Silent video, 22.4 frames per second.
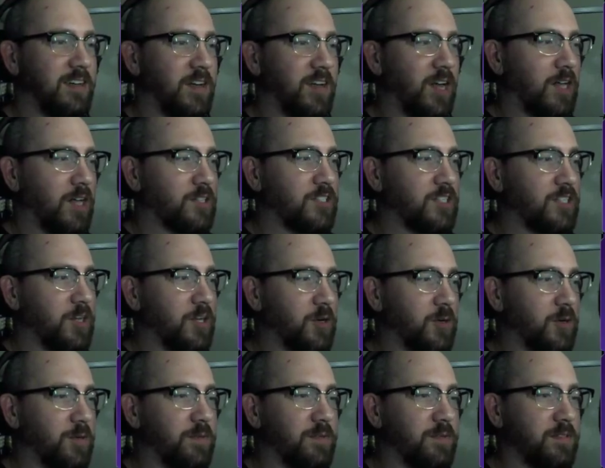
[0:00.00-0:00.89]

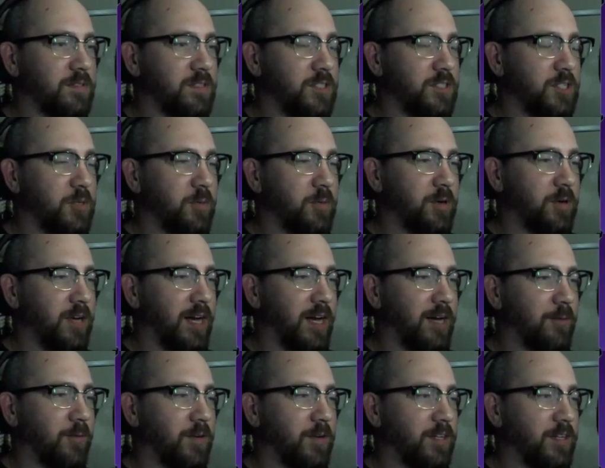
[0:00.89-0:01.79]
Also, you were
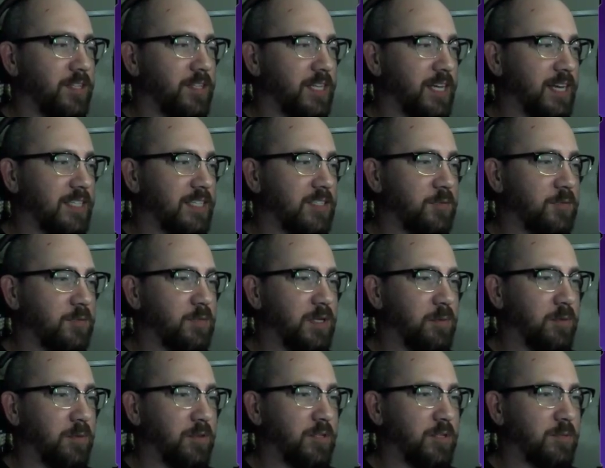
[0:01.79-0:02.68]
not one of the kinds of
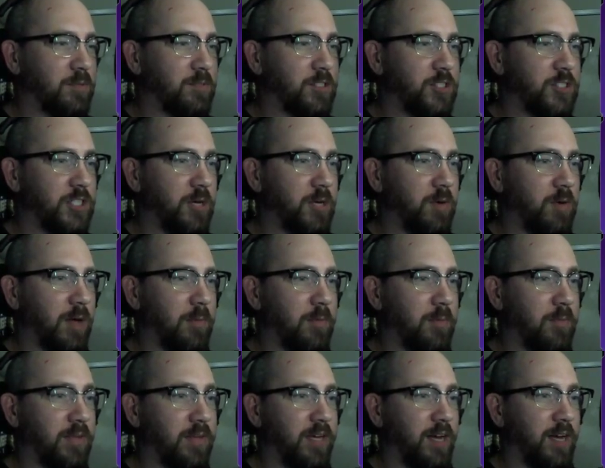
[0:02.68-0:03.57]
people that would show up
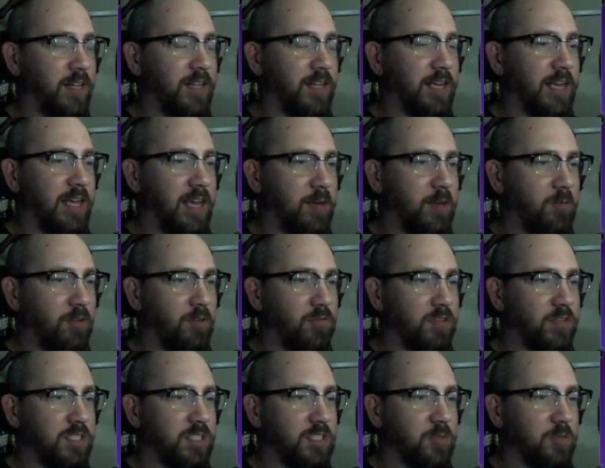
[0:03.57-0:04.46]
and be all like, "Hey, we're
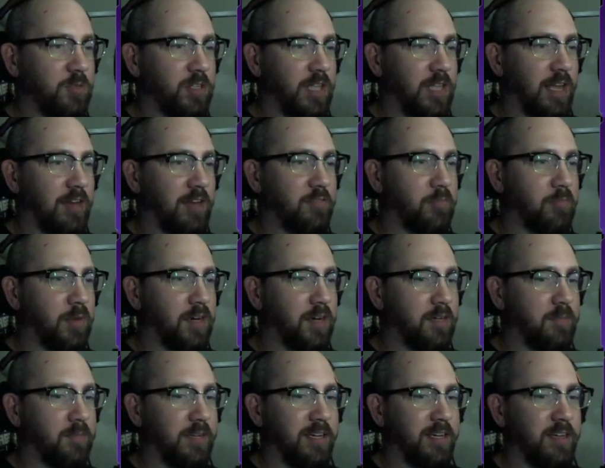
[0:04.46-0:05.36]
friends in real life,
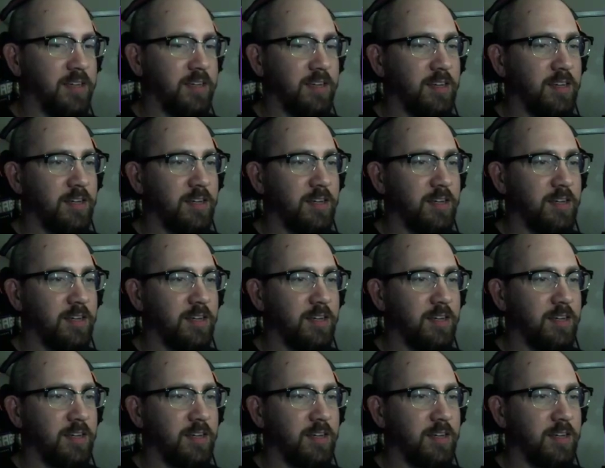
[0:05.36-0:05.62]
mod me."